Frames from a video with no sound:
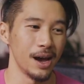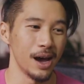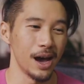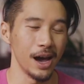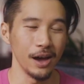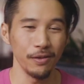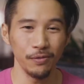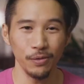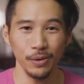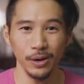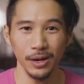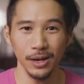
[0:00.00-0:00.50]

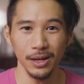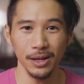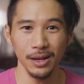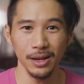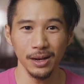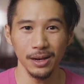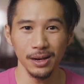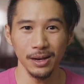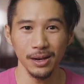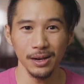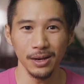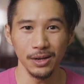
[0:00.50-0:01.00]
I've
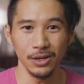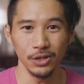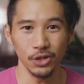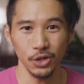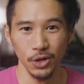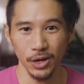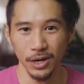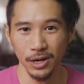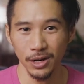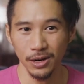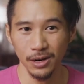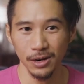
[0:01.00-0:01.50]
ridden
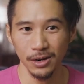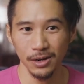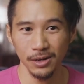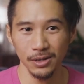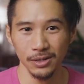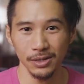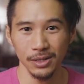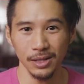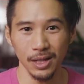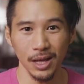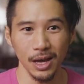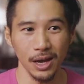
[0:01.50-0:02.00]

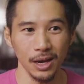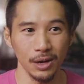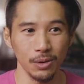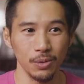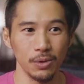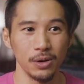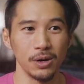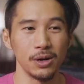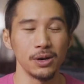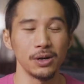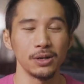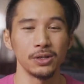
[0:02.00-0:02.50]
trainers that
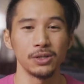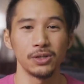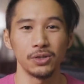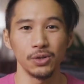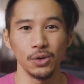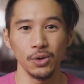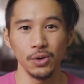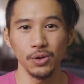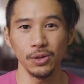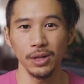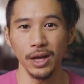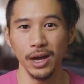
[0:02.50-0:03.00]
were
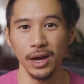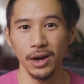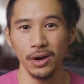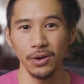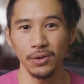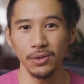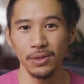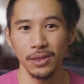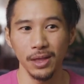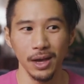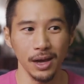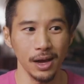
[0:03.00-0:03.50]
so
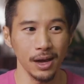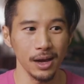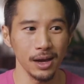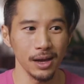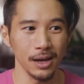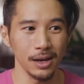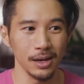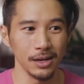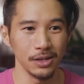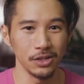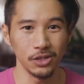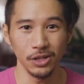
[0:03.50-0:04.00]
loud
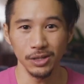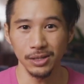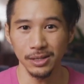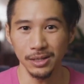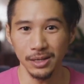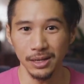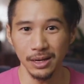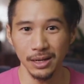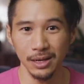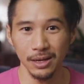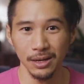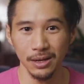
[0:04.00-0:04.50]
that
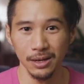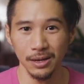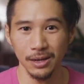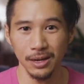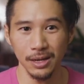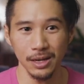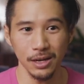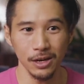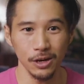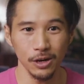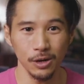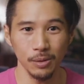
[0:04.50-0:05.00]
Justina could
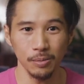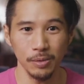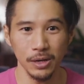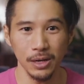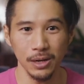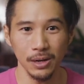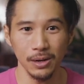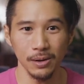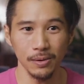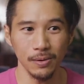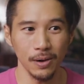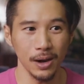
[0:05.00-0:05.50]
hear
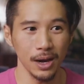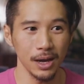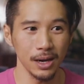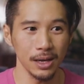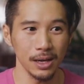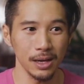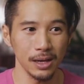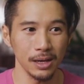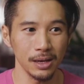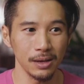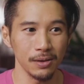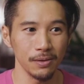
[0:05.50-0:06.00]
me
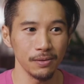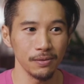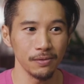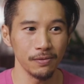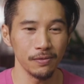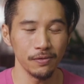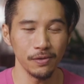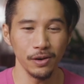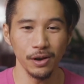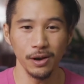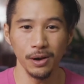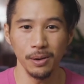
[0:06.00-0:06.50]
riding
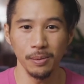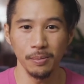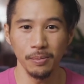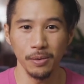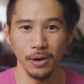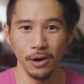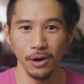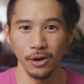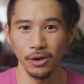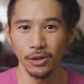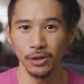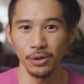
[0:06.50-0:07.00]
from
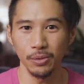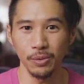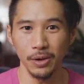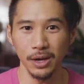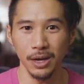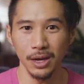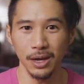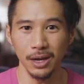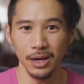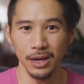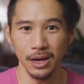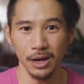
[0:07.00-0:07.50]
all the
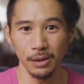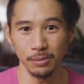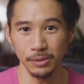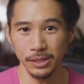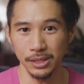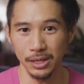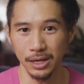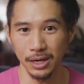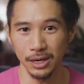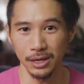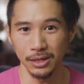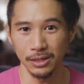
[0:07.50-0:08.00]
way
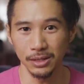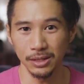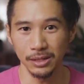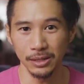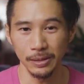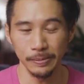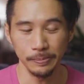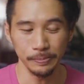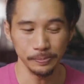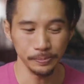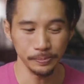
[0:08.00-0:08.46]
upstairs.